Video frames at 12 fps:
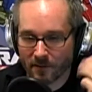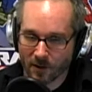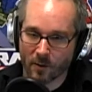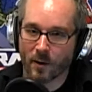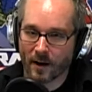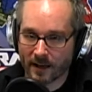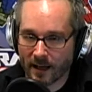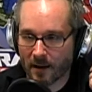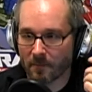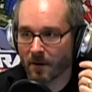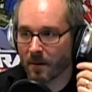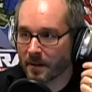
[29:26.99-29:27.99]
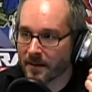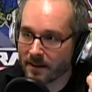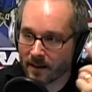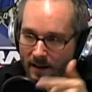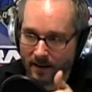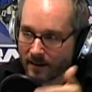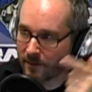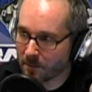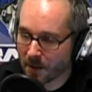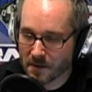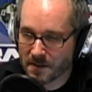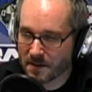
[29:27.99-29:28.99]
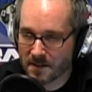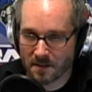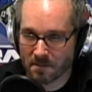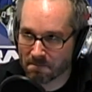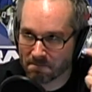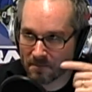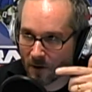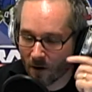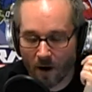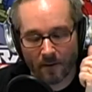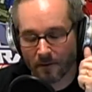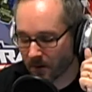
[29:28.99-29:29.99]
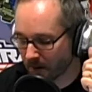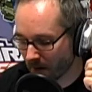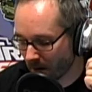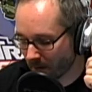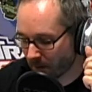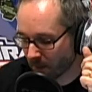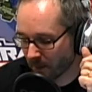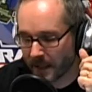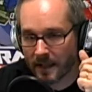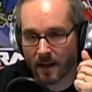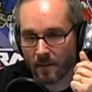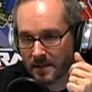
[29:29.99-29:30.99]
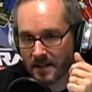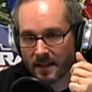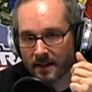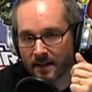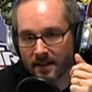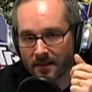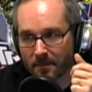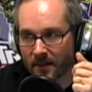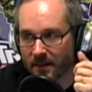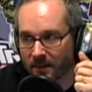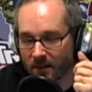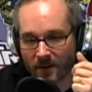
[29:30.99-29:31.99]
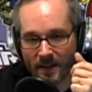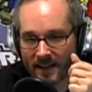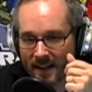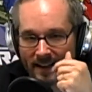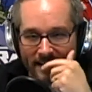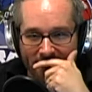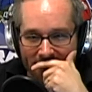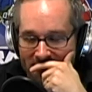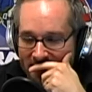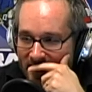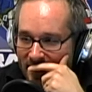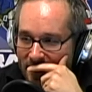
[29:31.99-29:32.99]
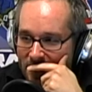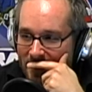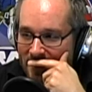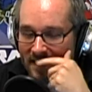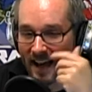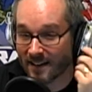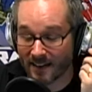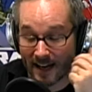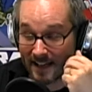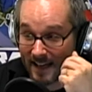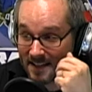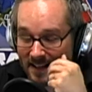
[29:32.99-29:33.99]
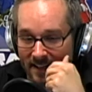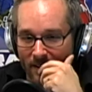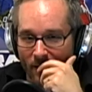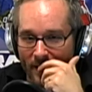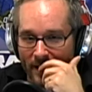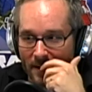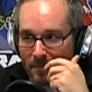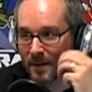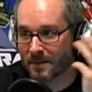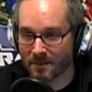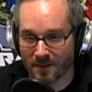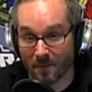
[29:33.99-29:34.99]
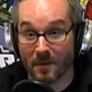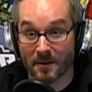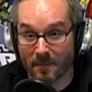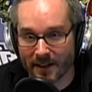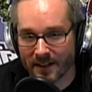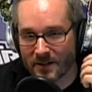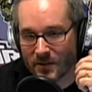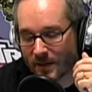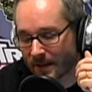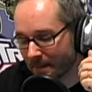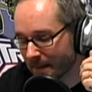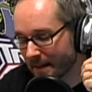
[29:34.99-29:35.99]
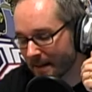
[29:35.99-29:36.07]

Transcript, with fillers: Look at where I came from, and even posted some awful mini comics I did in the early 90s, you know, and I can't stand to look at them, but somebody might enjoy them.